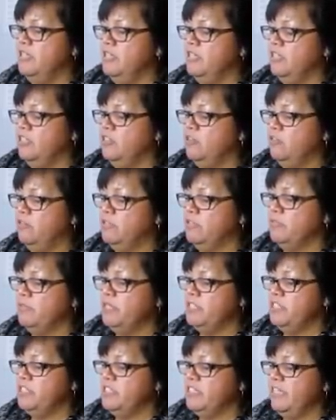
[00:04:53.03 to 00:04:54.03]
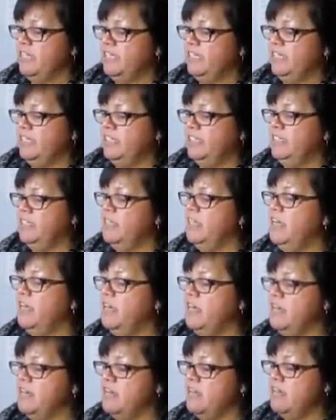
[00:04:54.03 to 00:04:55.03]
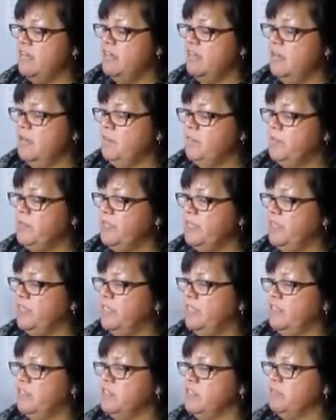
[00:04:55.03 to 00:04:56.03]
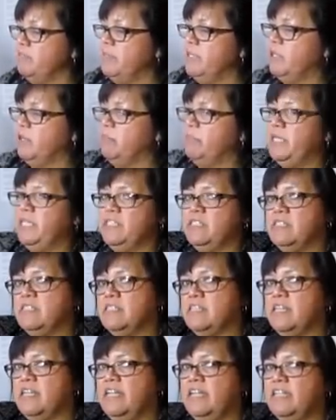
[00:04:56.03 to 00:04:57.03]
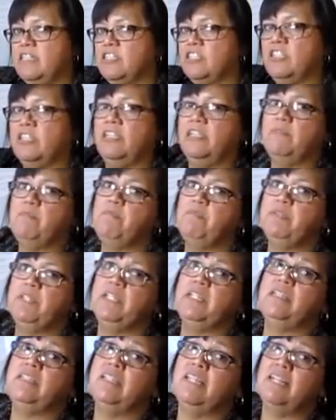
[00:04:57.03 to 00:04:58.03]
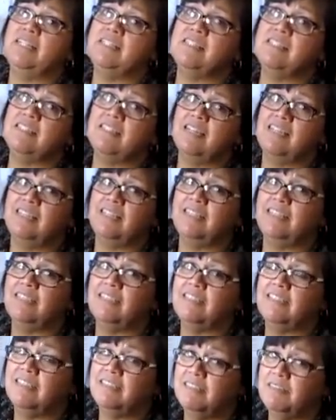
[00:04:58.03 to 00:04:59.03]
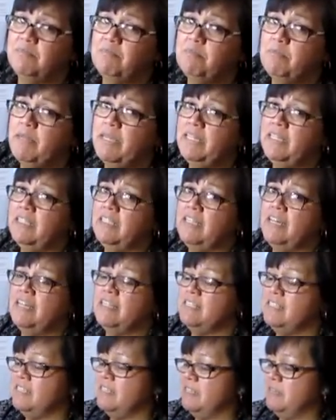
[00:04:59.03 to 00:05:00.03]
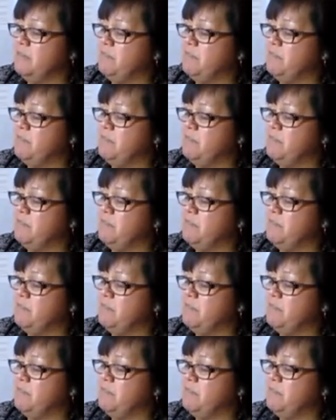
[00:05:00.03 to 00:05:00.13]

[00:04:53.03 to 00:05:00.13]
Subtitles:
as much as I need. And then here's bigger pieces that I actually, in classes, I let my class